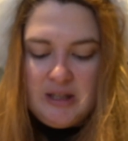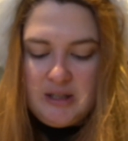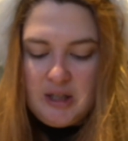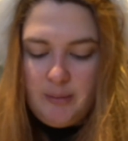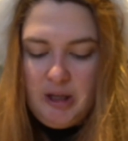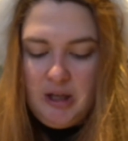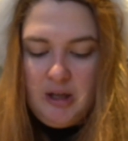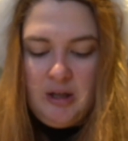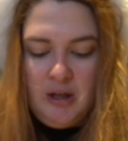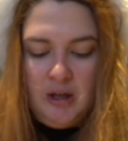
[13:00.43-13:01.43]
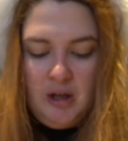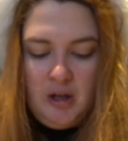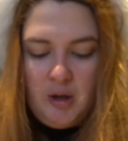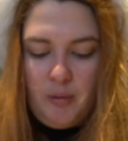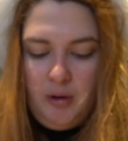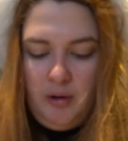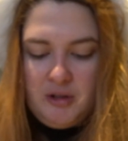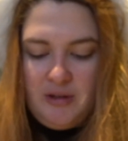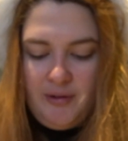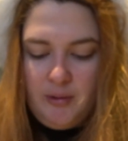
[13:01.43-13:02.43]
this time of year, and are
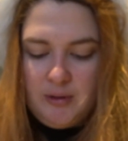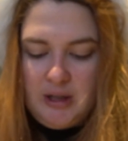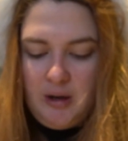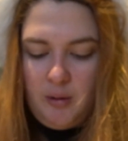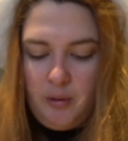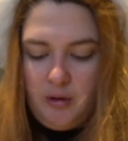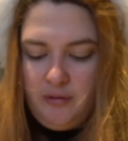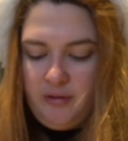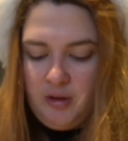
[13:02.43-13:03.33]
not difficult to get hold of.